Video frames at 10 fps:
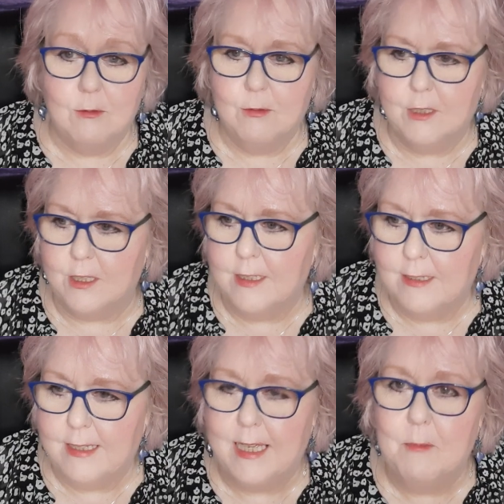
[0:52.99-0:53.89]
Oh
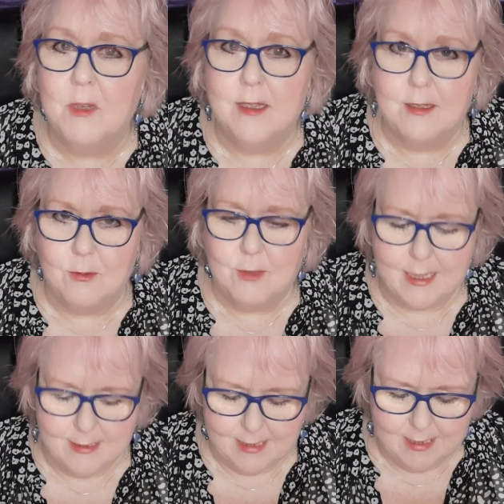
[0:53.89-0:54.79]
goodness, 8 months
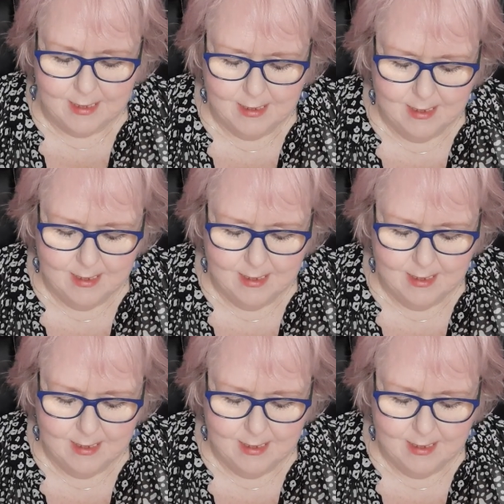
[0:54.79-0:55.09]
already.